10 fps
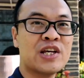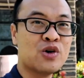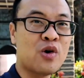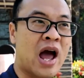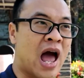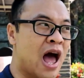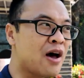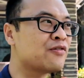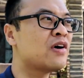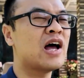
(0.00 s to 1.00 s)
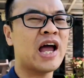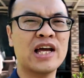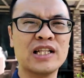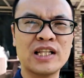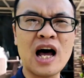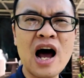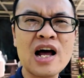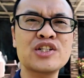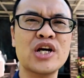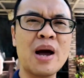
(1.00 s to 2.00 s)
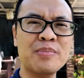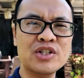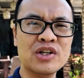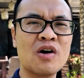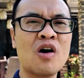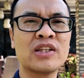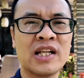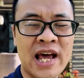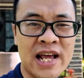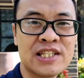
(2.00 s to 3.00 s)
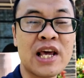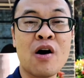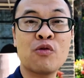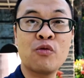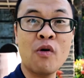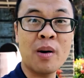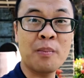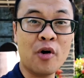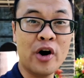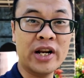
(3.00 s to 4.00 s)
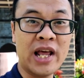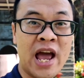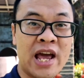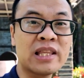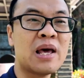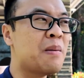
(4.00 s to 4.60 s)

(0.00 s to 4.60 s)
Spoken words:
you have a large aperture on the lens f1.8,